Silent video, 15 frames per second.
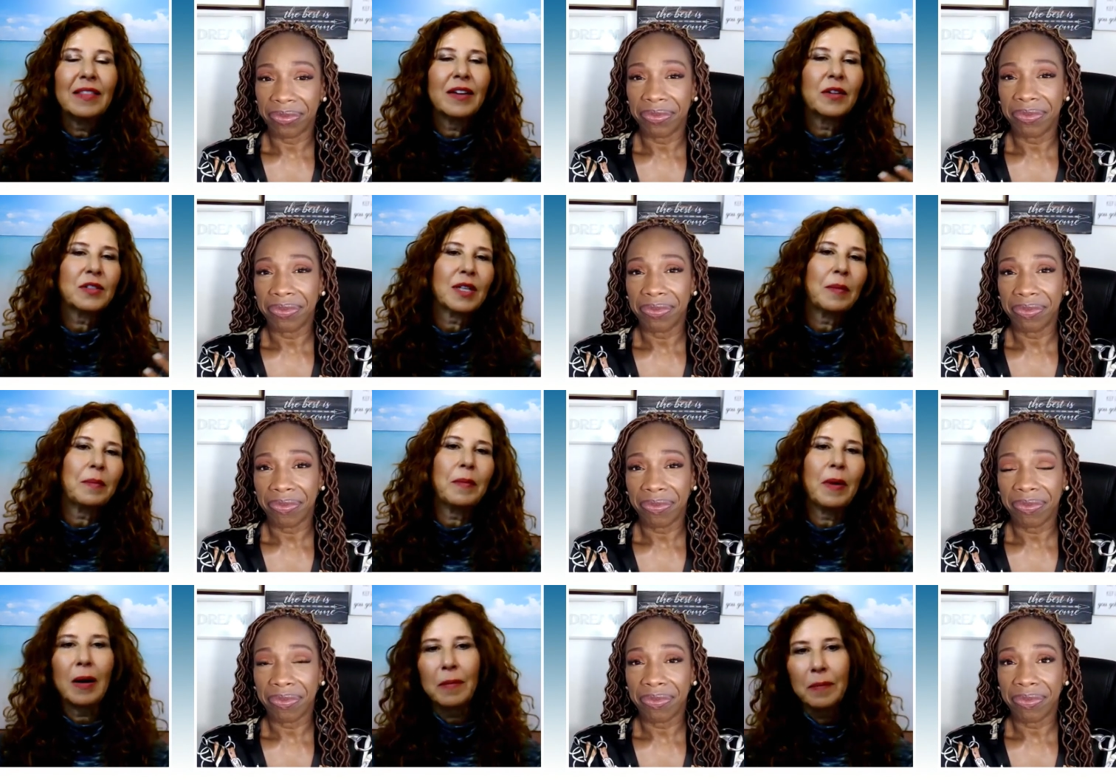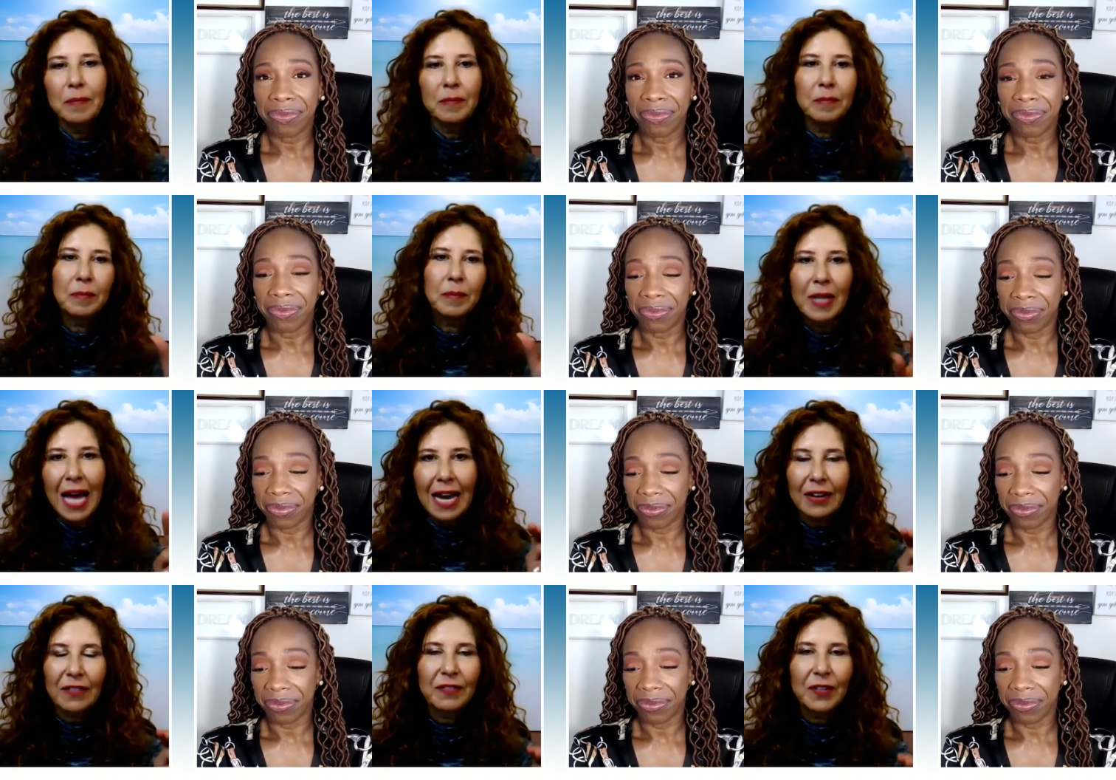Speaker 1: there's a, a
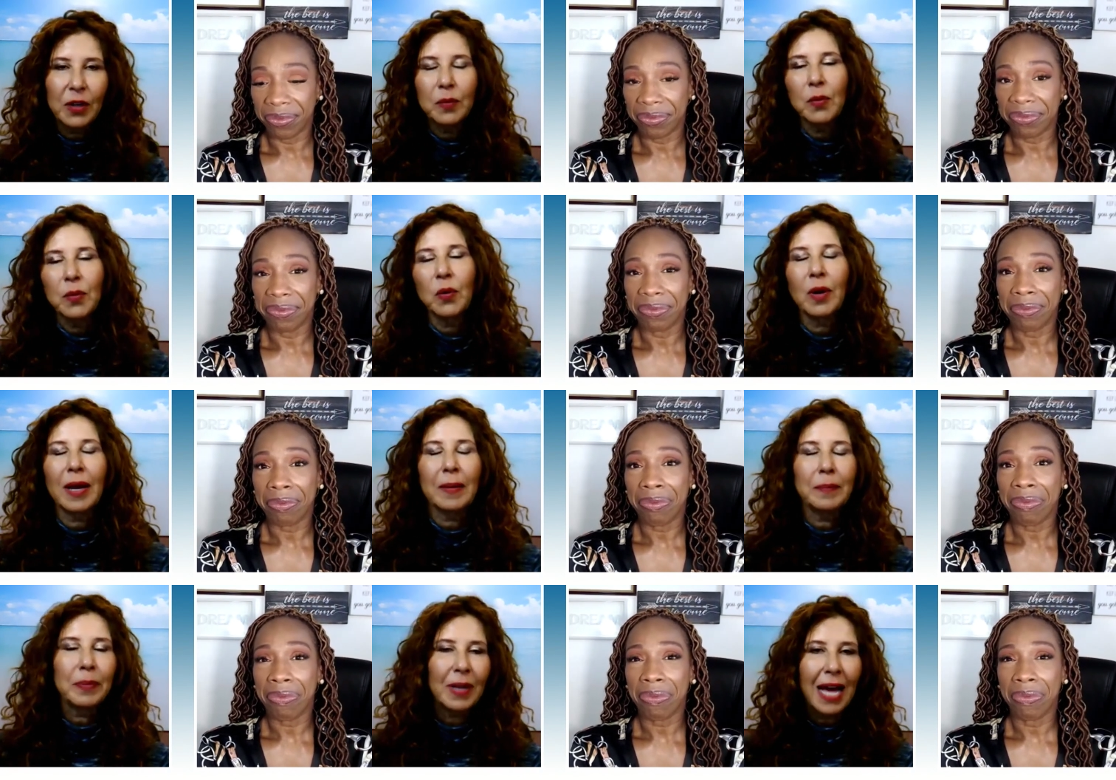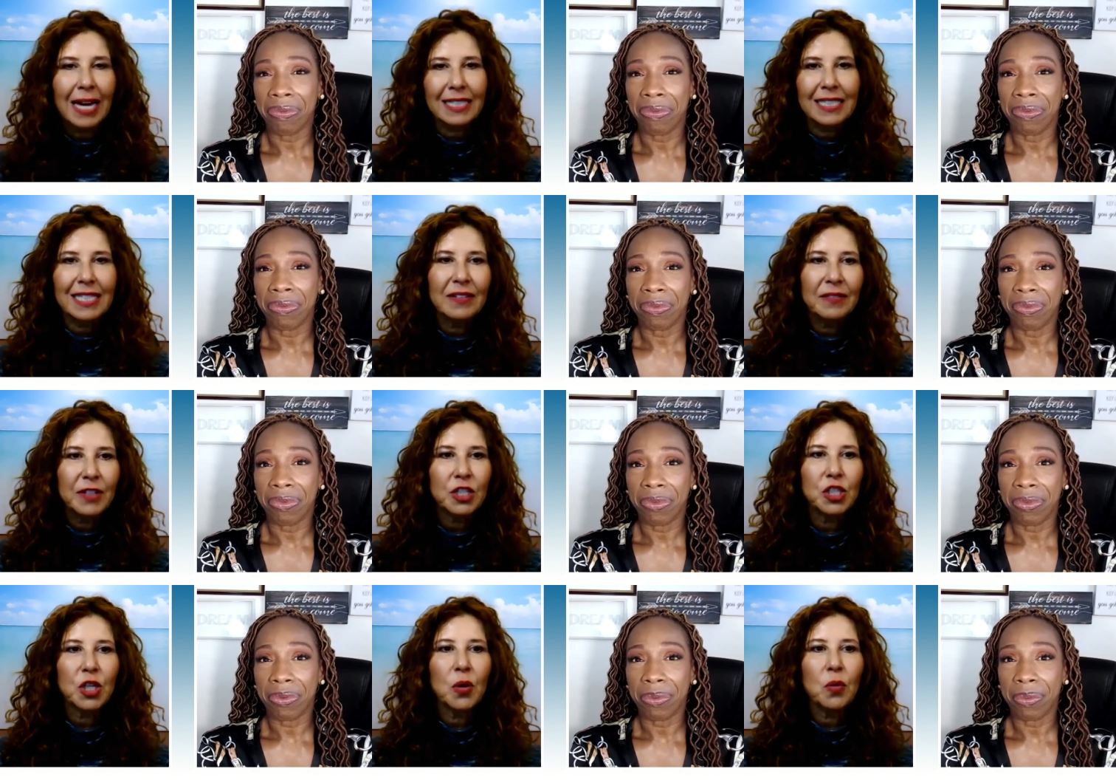black film or a black
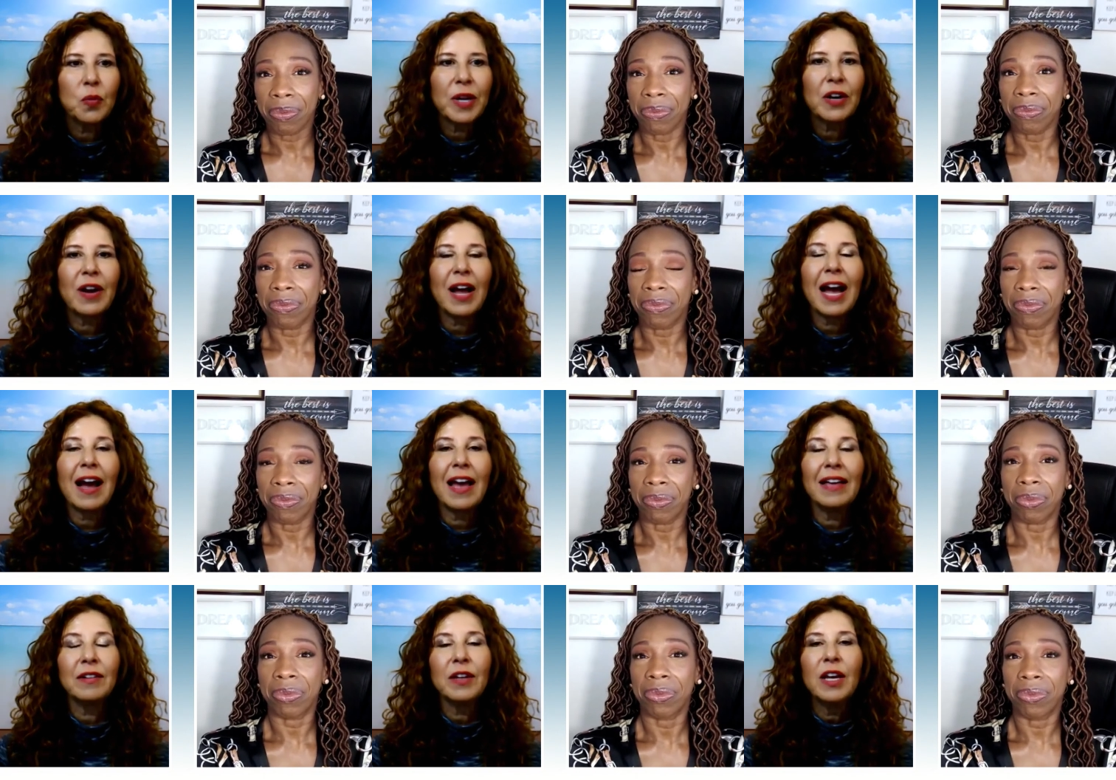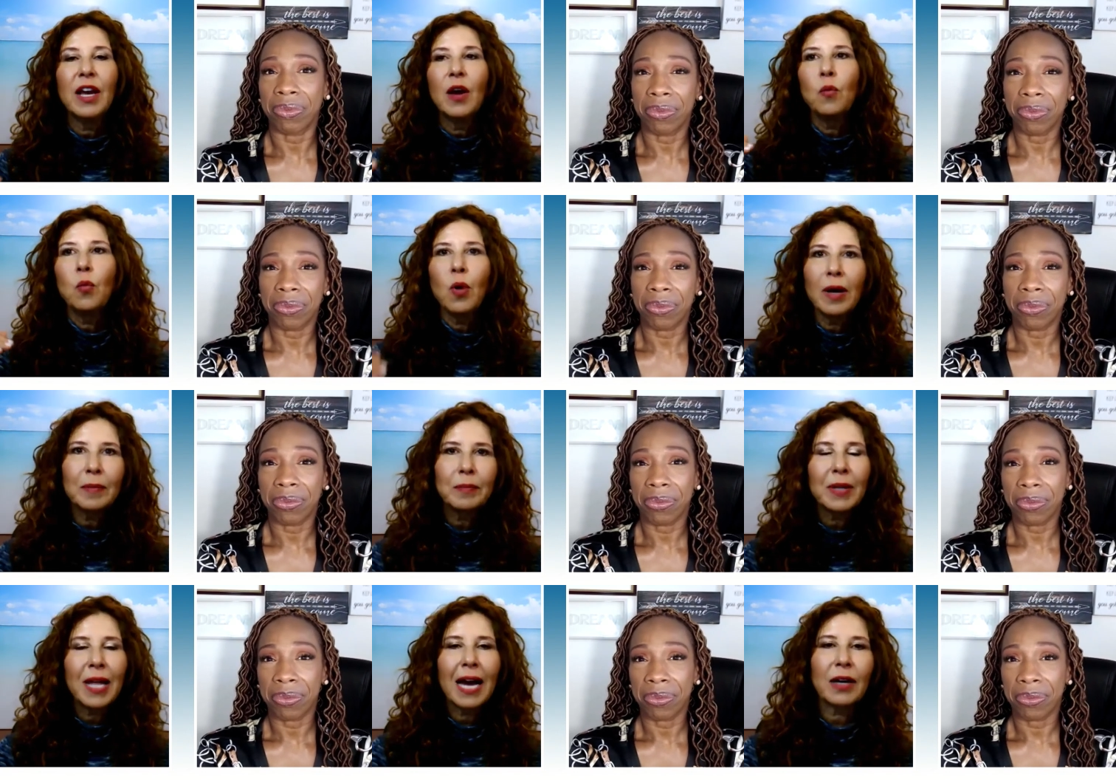TV show, we are ha- and
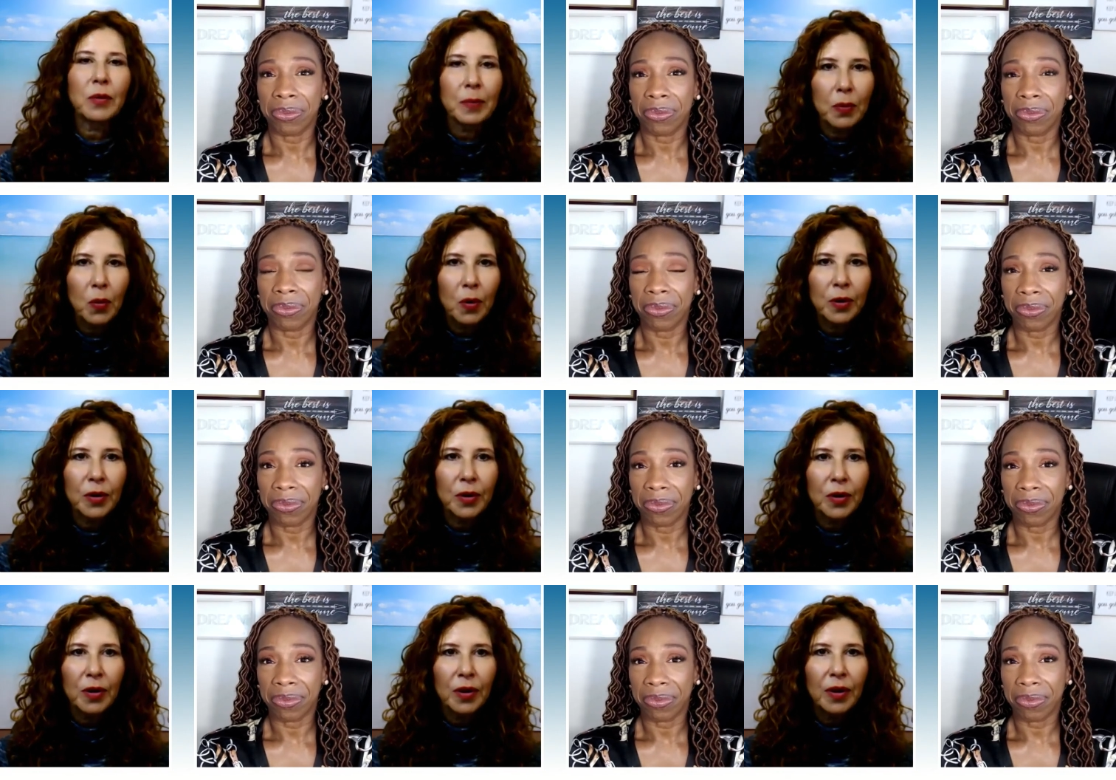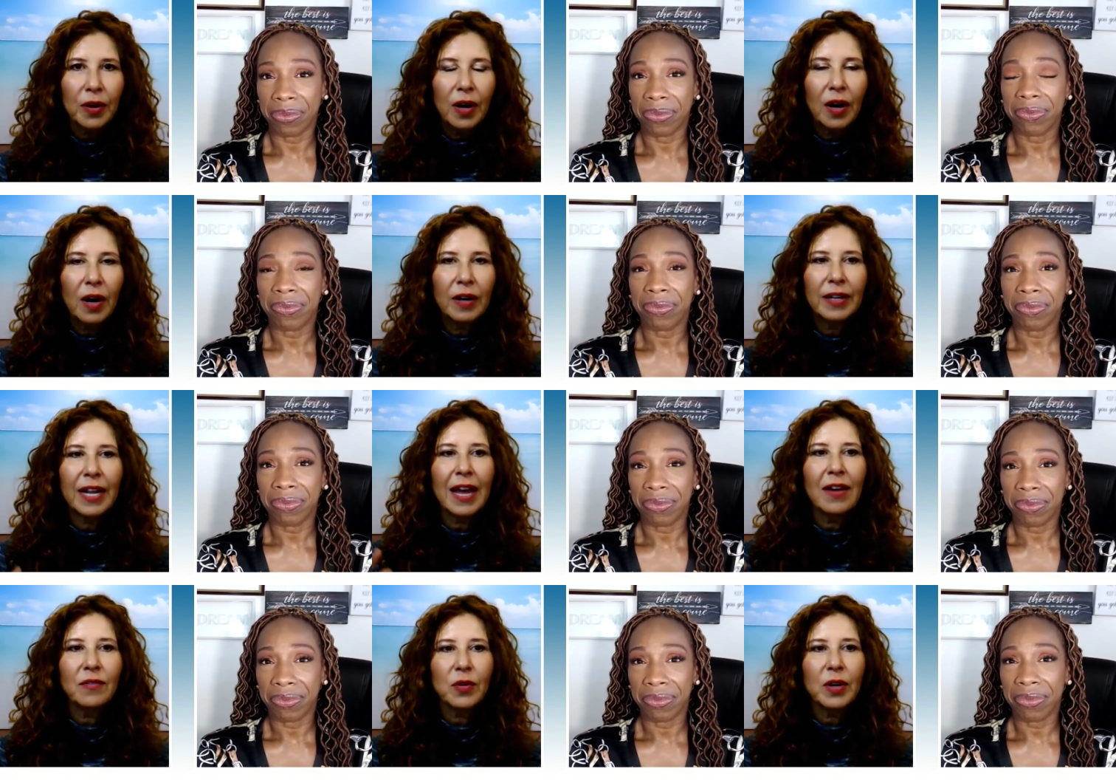one black reporter on
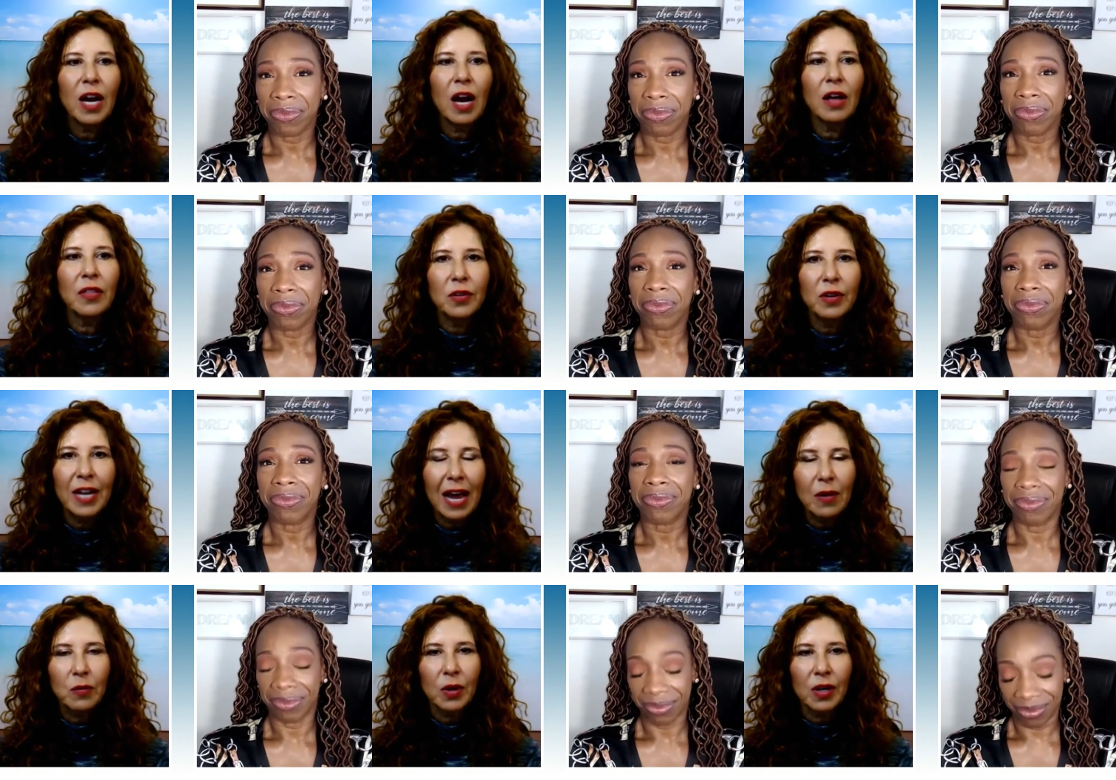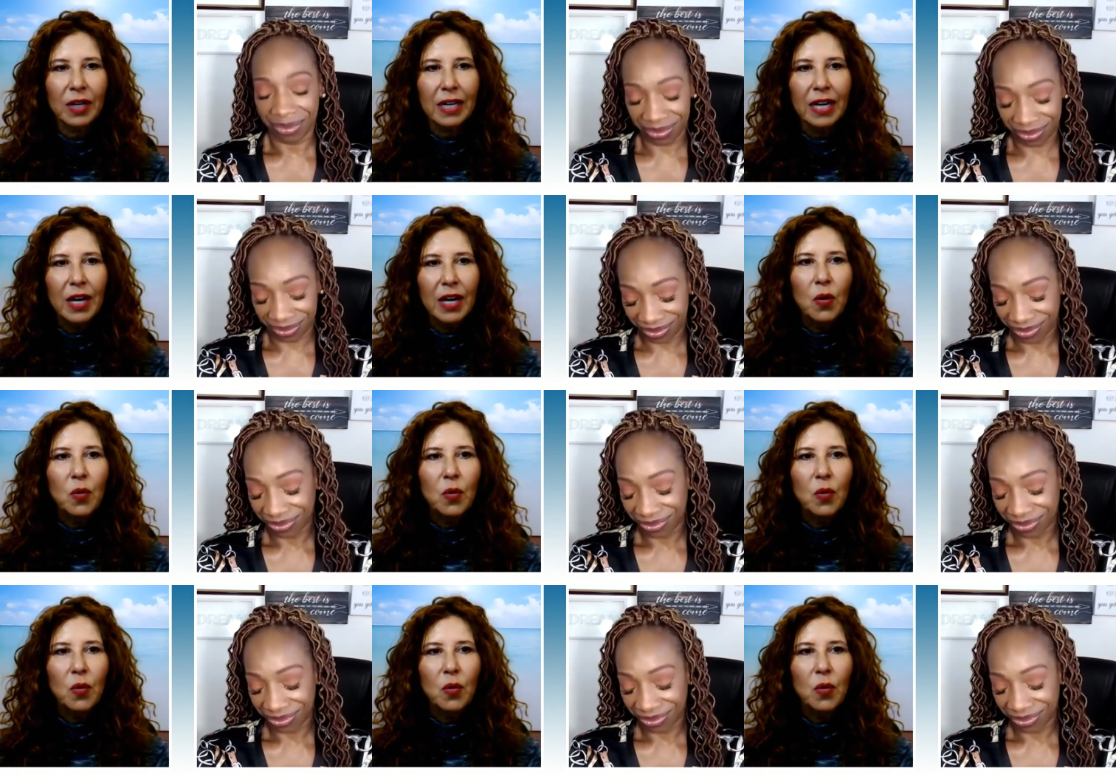every other network.